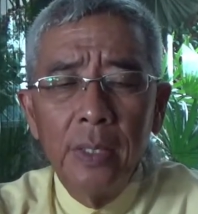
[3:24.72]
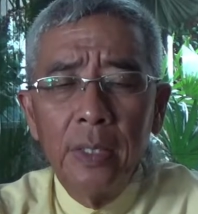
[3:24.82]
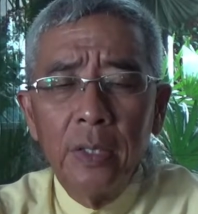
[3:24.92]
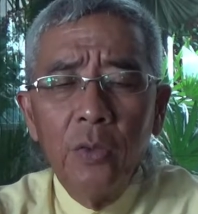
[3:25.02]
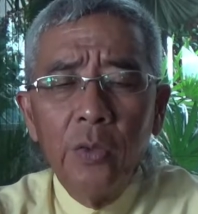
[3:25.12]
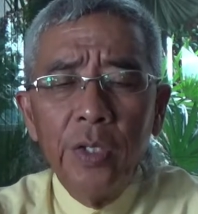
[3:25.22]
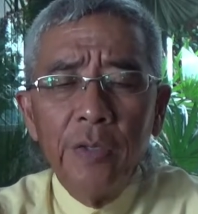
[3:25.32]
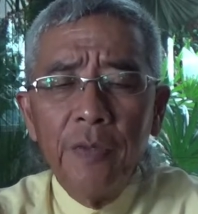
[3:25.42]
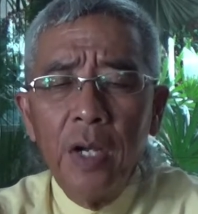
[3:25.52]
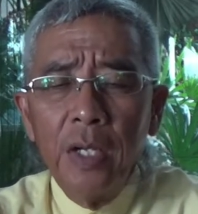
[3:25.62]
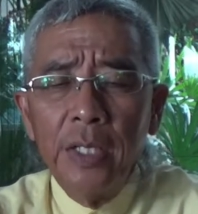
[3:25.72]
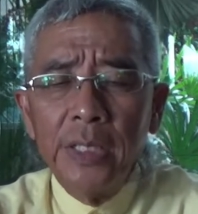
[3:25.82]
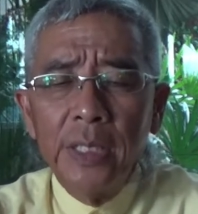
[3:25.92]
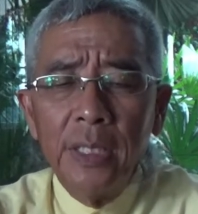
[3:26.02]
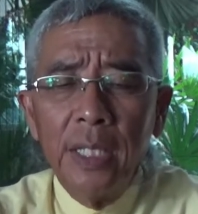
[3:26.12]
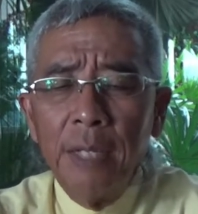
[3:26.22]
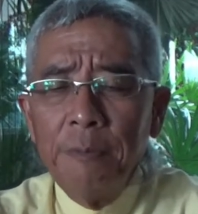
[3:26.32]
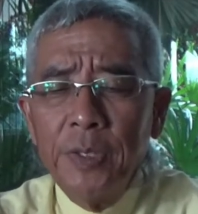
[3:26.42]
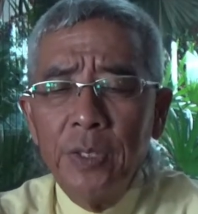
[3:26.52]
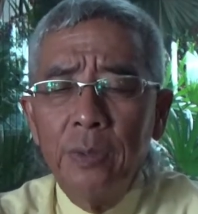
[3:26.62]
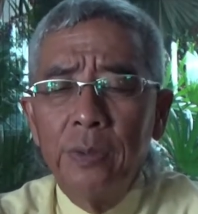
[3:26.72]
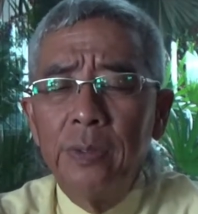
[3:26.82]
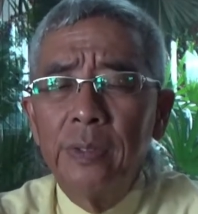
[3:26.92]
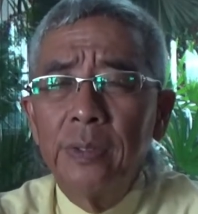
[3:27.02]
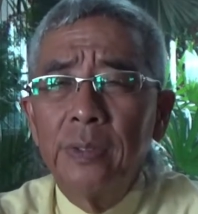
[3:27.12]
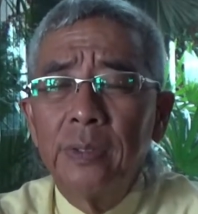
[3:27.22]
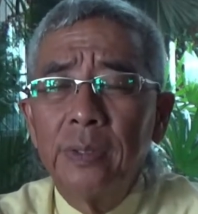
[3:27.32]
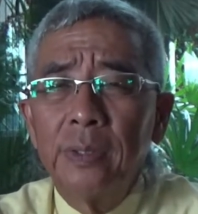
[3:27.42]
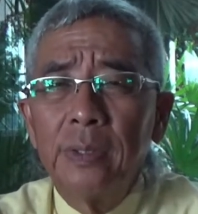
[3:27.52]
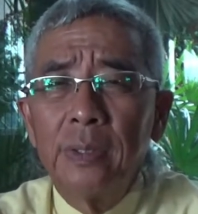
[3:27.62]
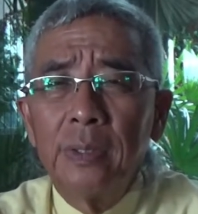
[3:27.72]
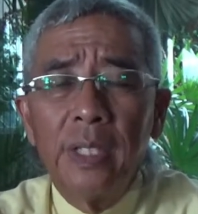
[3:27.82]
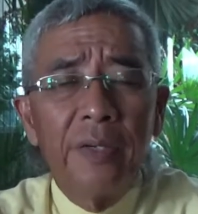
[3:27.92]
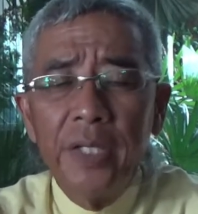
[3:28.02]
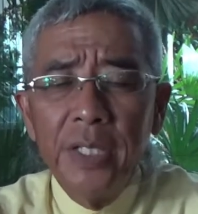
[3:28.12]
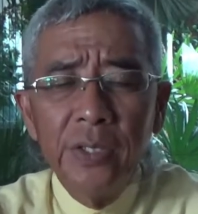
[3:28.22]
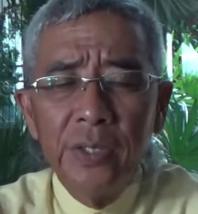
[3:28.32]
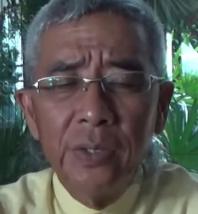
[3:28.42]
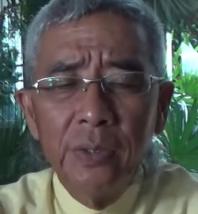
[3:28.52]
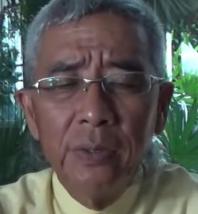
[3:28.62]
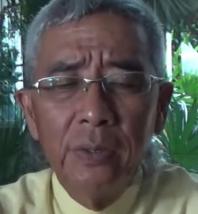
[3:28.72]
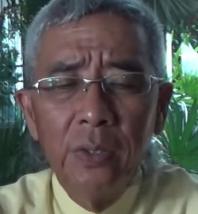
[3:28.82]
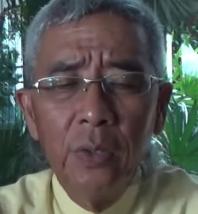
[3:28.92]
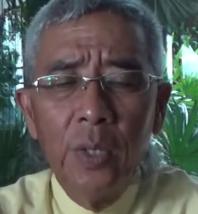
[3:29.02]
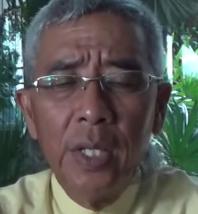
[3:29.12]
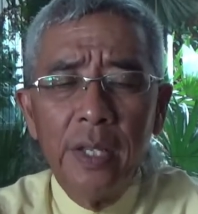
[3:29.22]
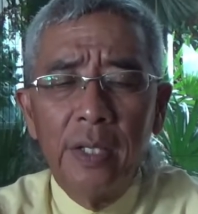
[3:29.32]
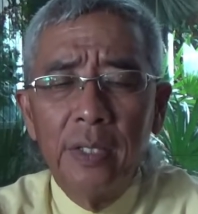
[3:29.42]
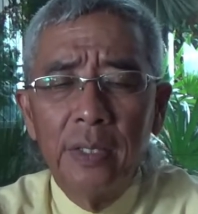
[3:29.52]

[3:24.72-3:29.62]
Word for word: The glory of God is an absolute. There is no other.